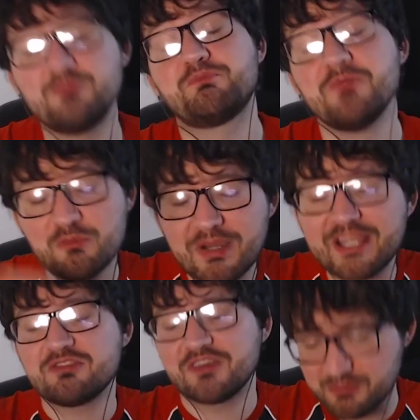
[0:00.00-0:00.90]
it
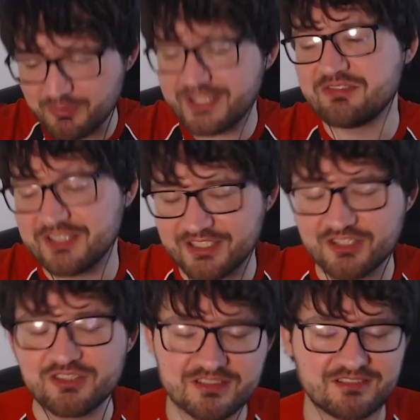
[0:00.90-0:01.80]
might have had a
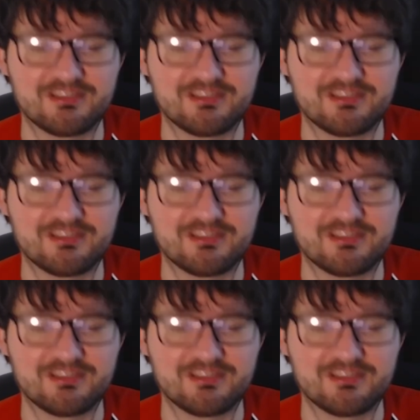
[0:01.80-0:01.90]
good